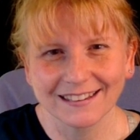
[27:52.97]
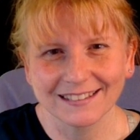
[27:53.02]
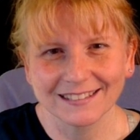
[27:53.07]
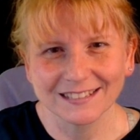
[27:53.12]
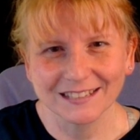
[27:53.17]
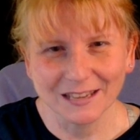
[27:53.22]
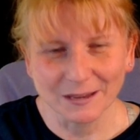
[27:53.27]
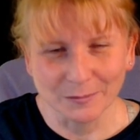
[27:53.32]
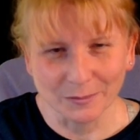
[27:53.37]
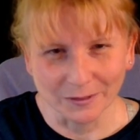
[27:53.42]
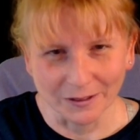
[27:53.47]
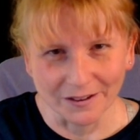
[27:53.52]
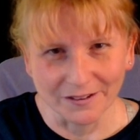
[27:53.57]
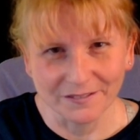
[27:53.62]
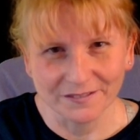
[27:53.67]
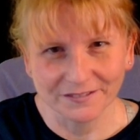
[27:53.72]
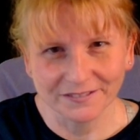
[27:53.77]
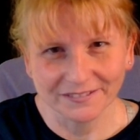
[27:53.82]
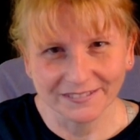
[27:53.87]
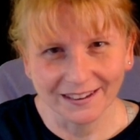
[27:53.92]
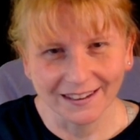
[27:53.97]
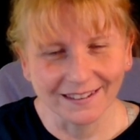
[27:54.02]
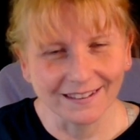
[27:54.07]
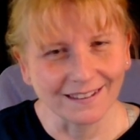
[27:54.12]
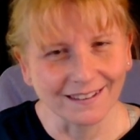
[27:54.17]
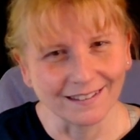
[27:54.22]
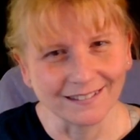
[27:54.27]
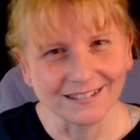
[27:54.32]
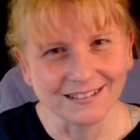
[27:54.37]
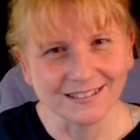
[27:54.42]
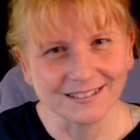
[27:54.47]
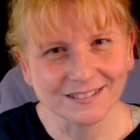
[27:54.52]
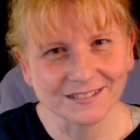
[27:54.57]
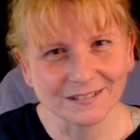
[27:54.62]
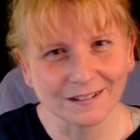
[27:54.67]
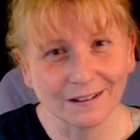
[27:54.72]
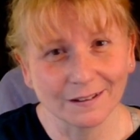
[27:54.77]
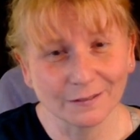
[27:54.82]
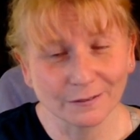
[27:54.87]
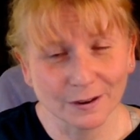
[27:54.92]
to keep love and kindness
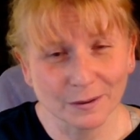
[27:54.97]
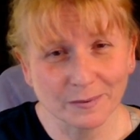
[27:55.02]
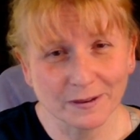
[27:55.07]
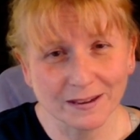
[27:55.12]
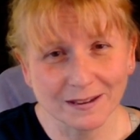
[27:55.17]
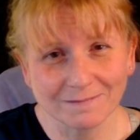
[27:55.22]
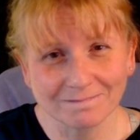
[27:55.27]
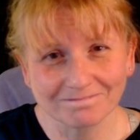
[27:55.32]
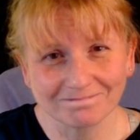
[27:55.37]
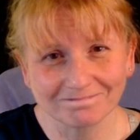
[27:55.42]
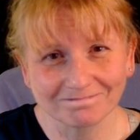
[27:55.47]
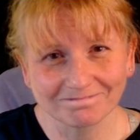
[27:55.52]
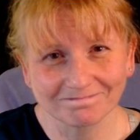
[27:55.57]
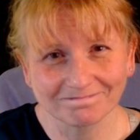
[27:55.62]
on repeat.